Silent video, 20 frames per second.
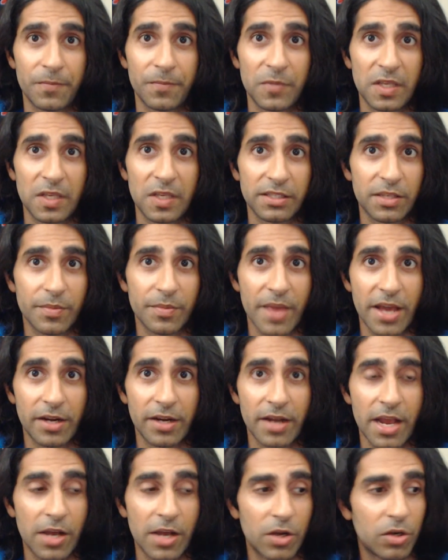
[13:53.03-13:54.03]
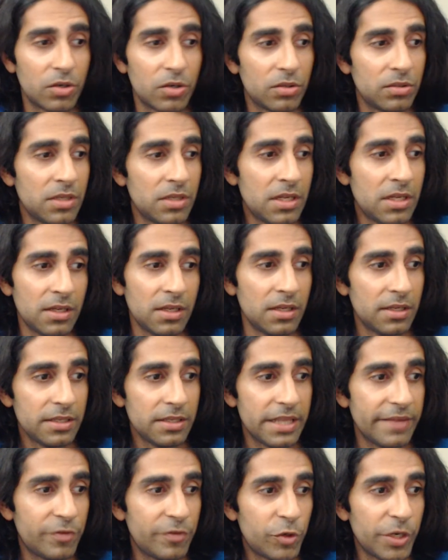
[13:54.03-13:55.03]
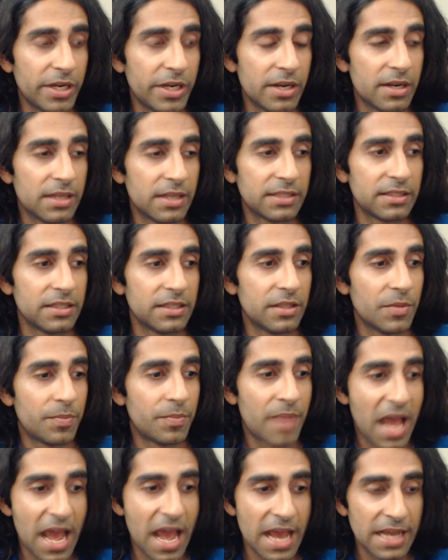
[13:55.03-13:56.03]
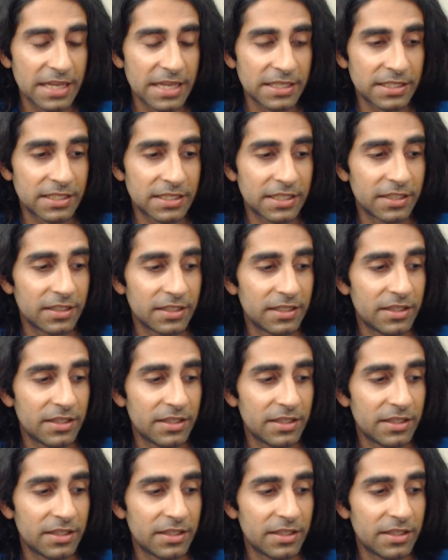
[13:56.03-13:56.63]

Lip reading: Doesn't matter how they treated us in the past.